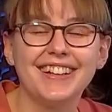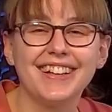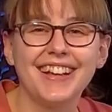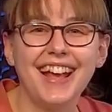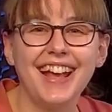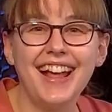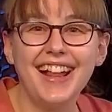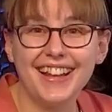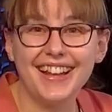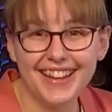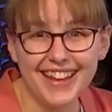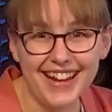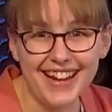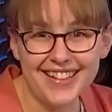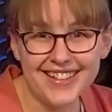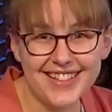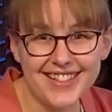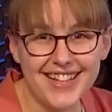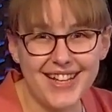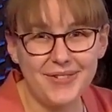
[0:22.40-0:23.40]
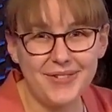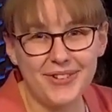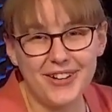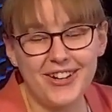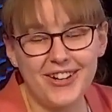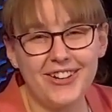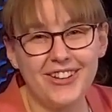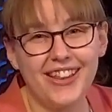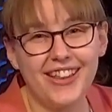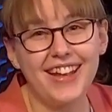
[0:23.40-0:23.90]
Let's see what our
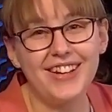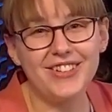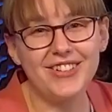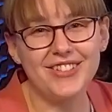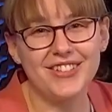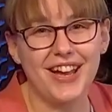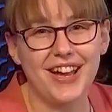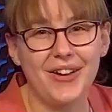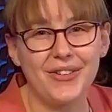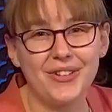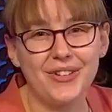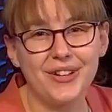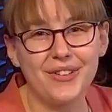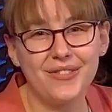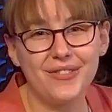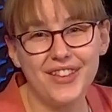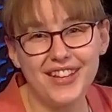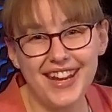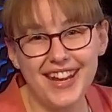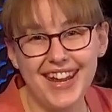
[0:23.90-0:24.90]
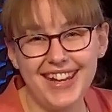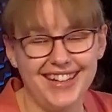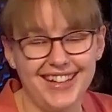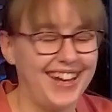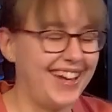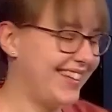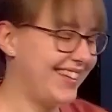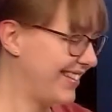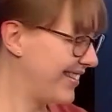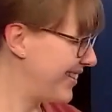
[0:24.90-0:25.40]
letter sound of the day
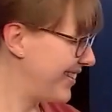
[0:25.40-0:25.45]
is.